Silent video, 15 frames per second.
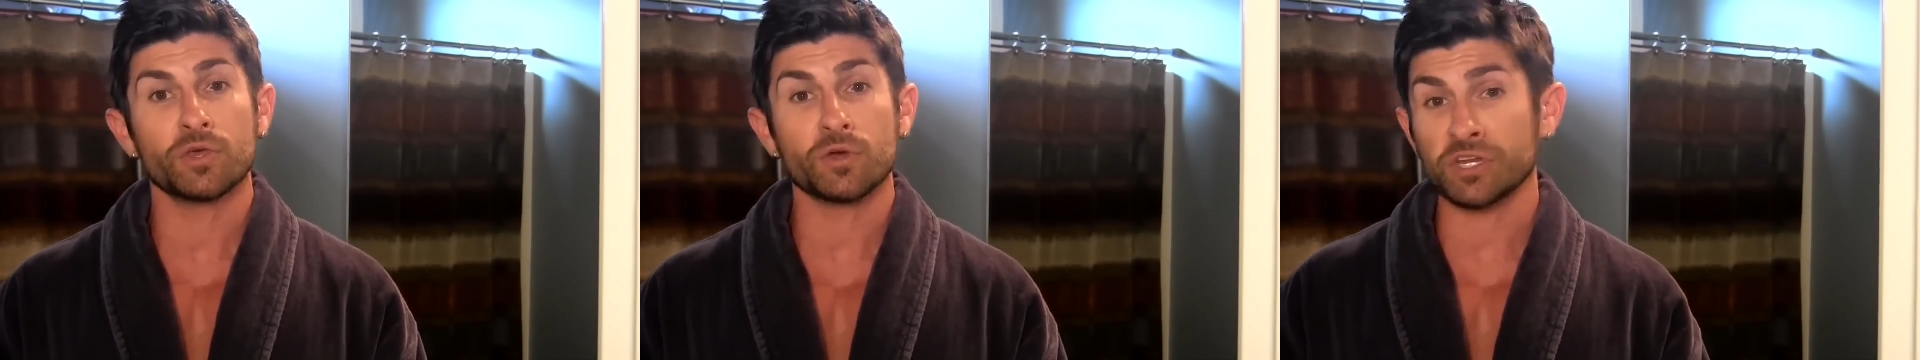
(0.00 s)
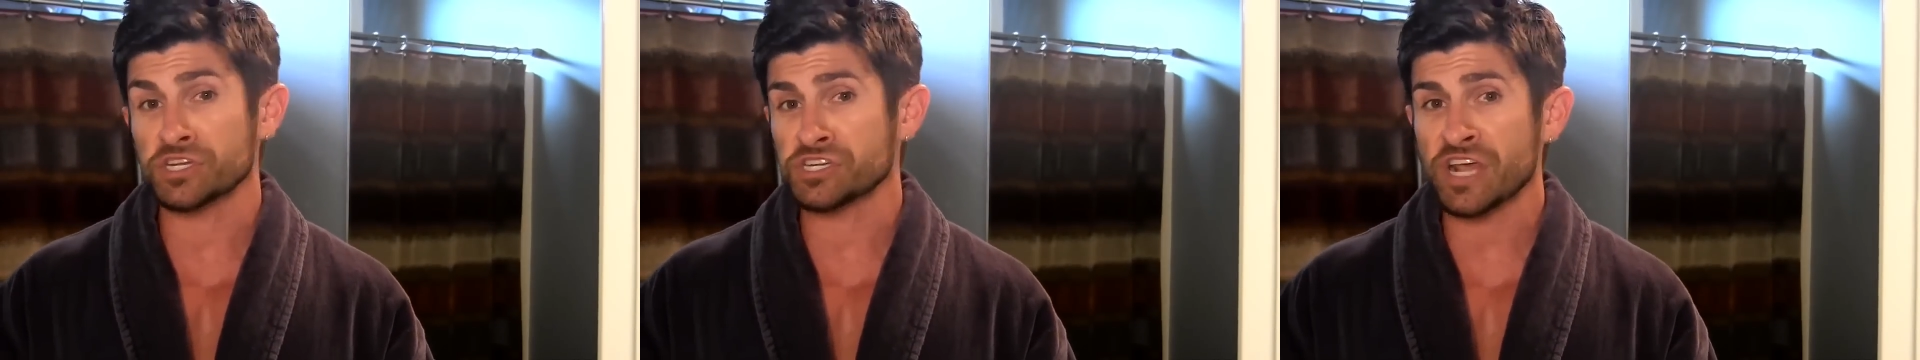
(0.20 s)

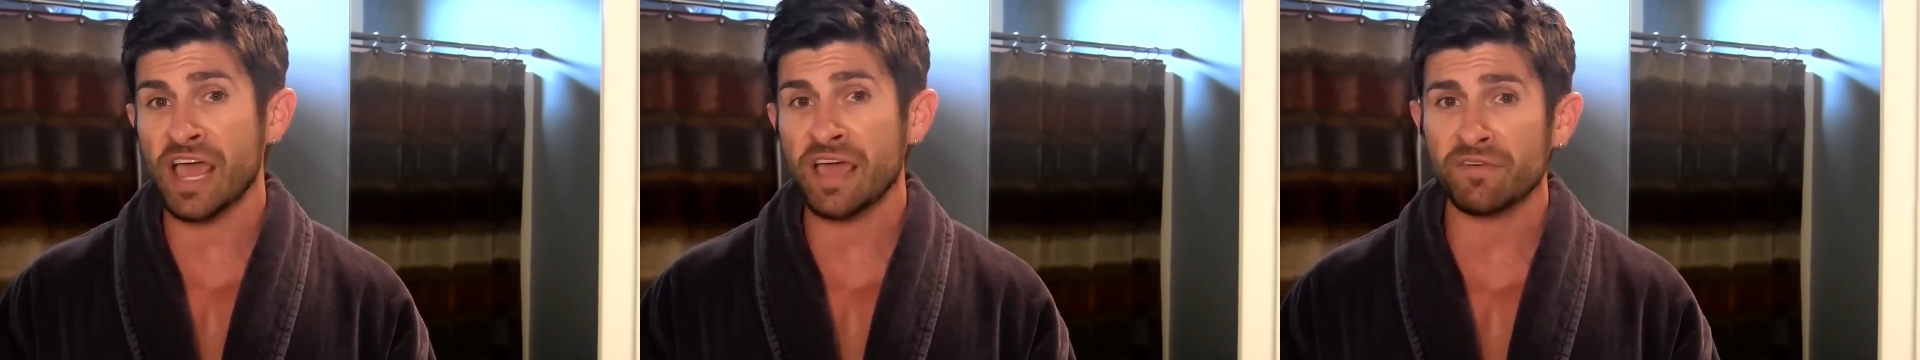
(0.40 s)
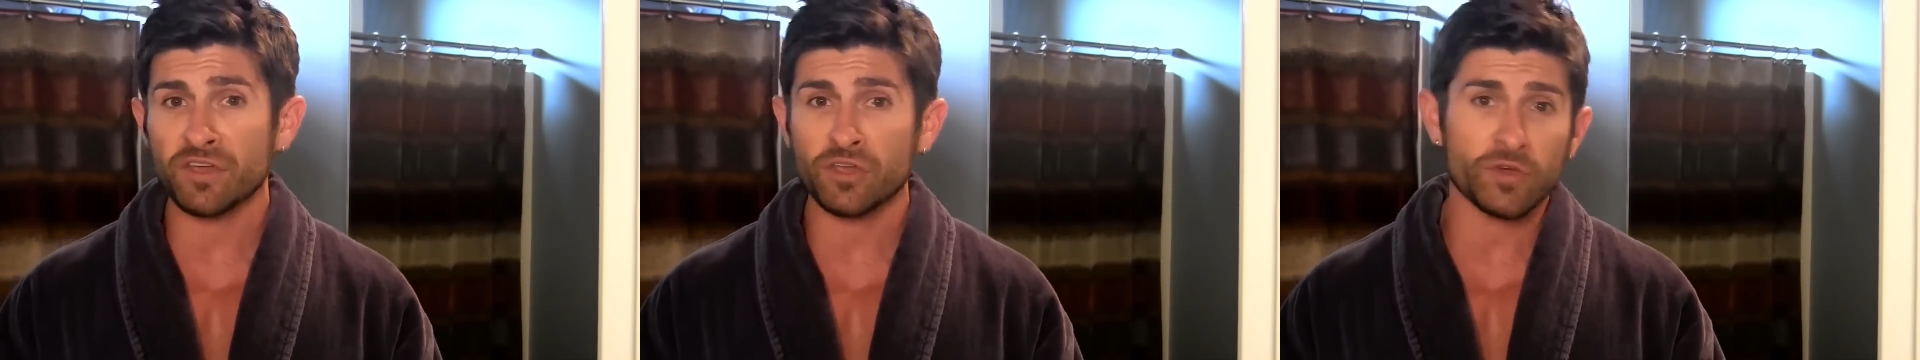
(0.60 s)
You can
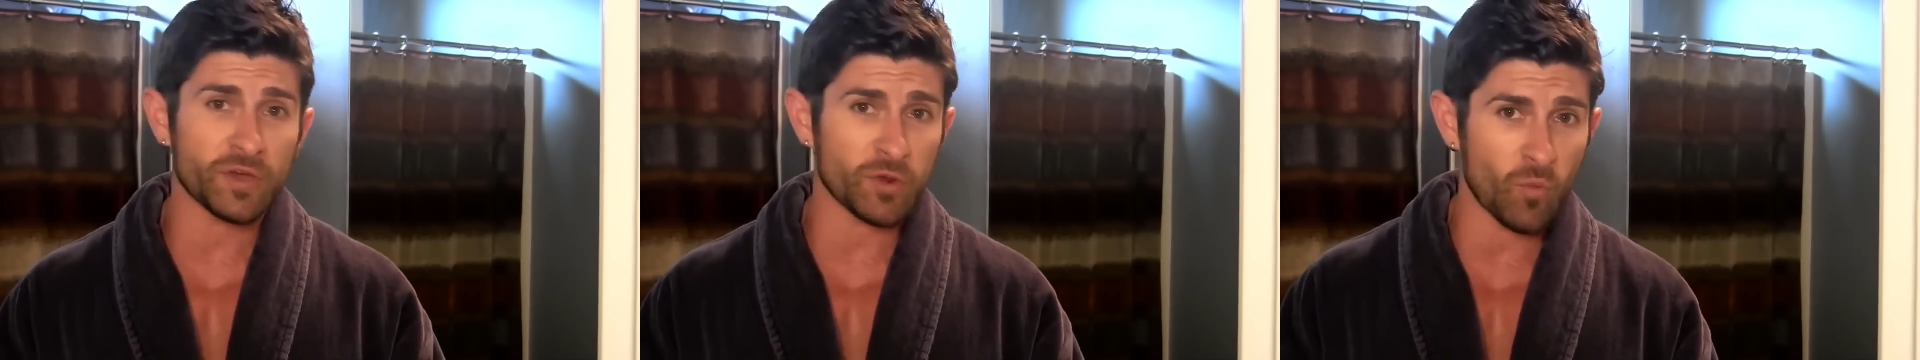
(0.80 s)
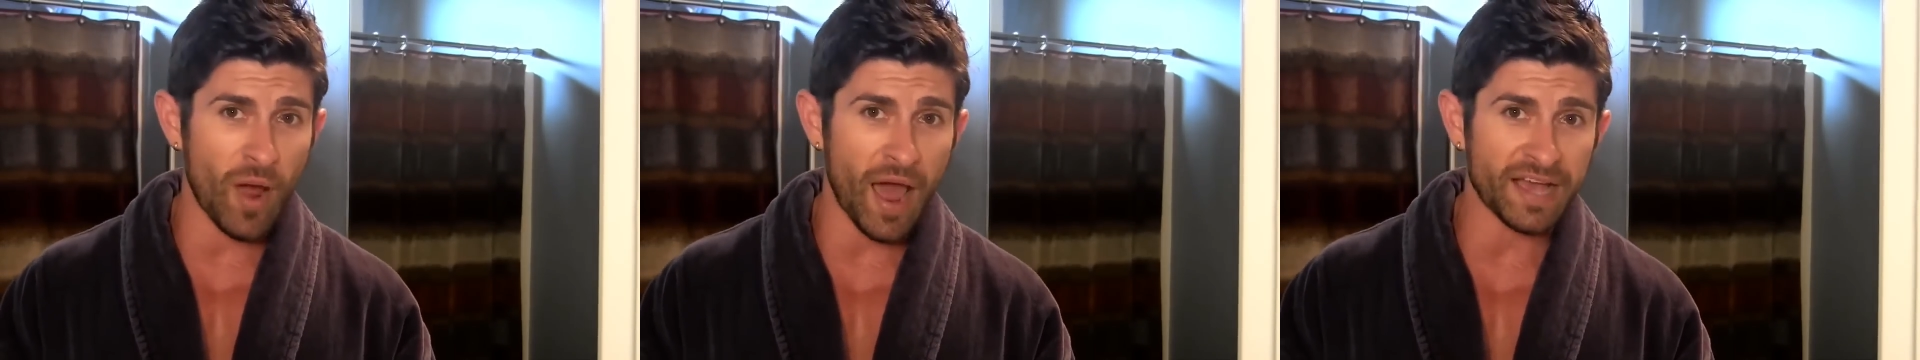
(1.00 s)
shave it,
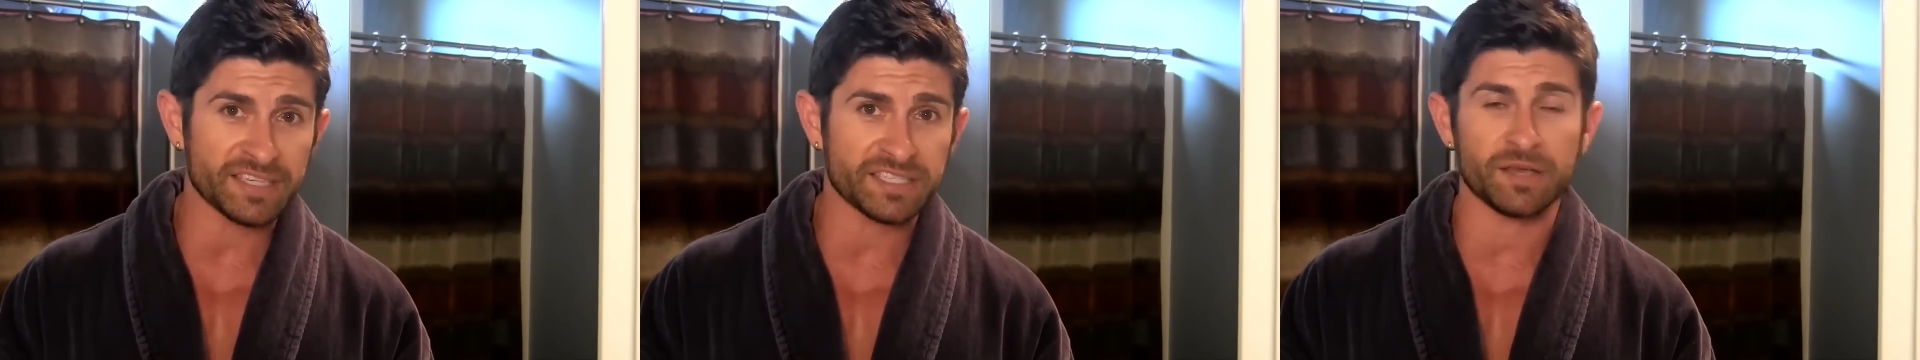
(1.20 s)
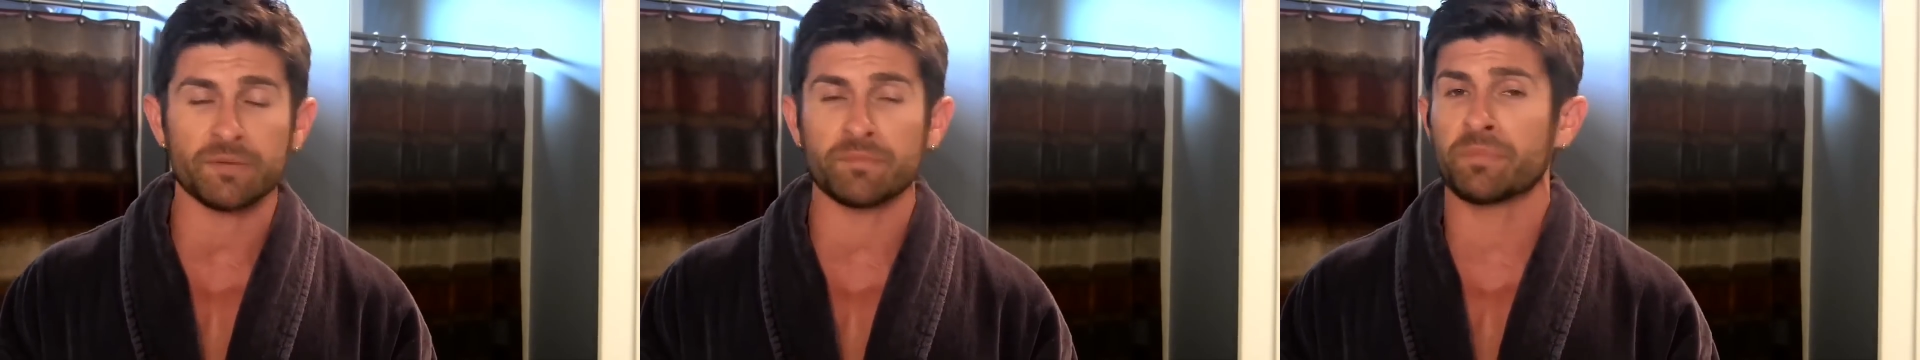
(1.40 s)
you can
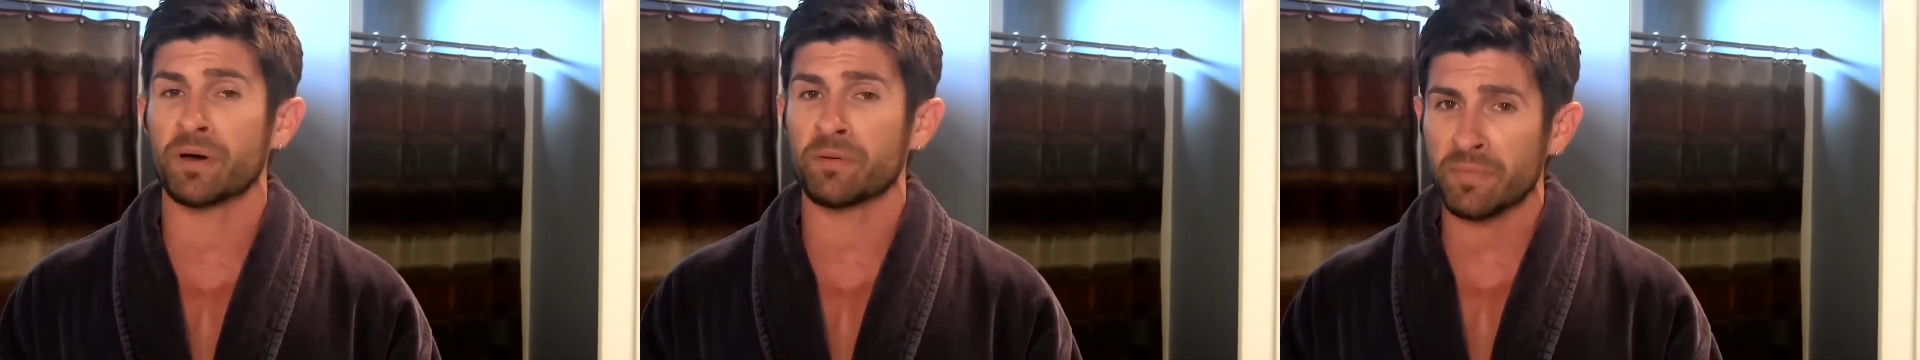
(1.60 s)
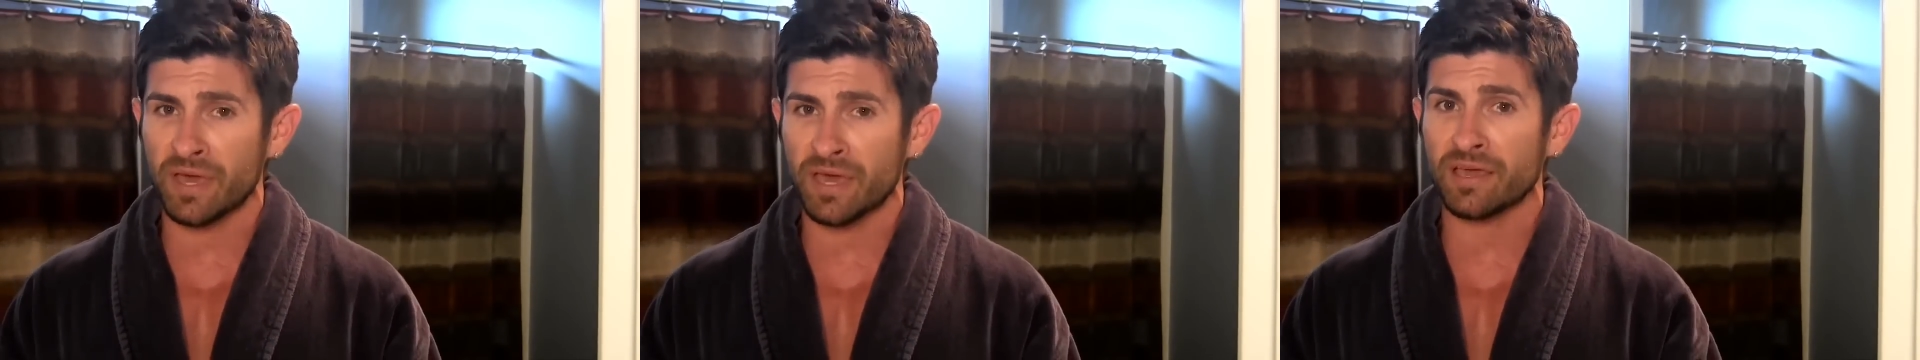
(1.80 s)
wax
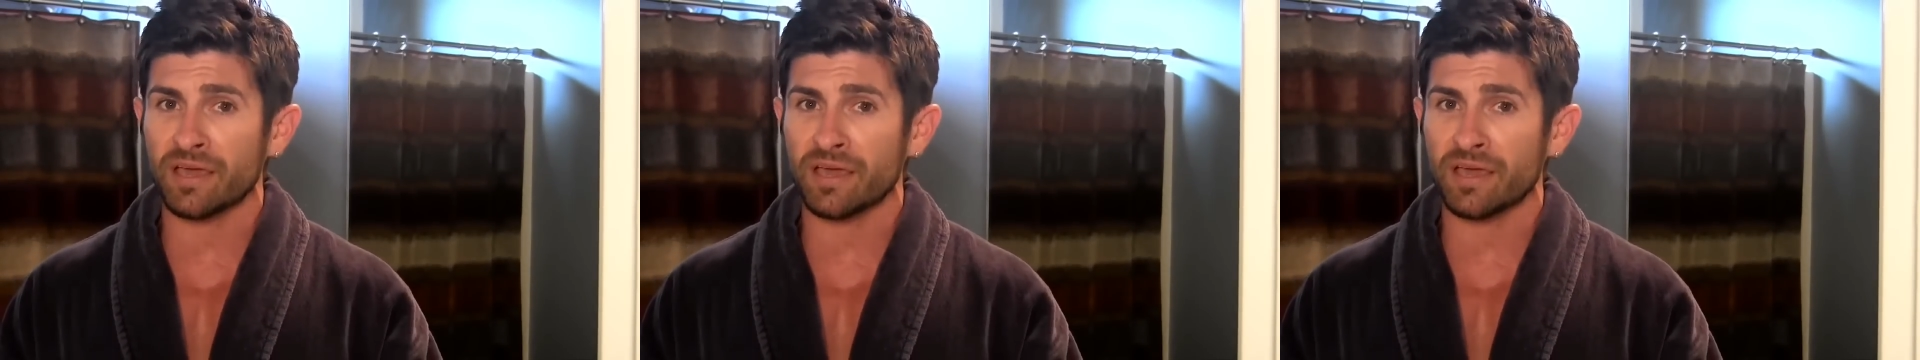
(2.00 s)
it. But